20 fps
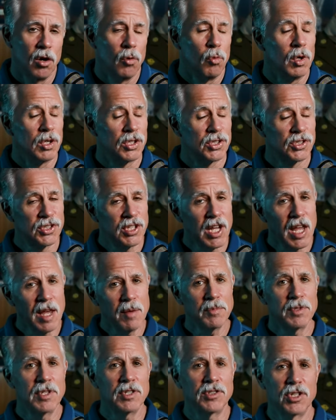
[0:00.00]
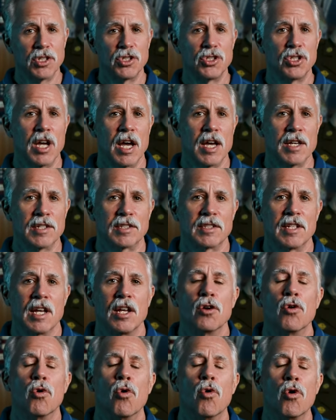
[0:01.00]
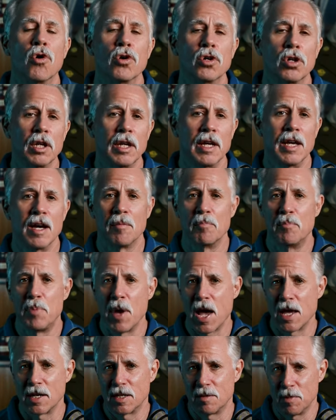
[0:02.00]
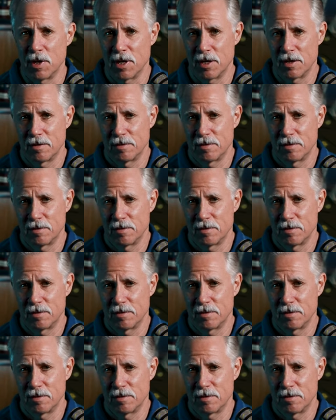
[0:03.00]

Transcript: which seemed to suggest an orderly abandonment.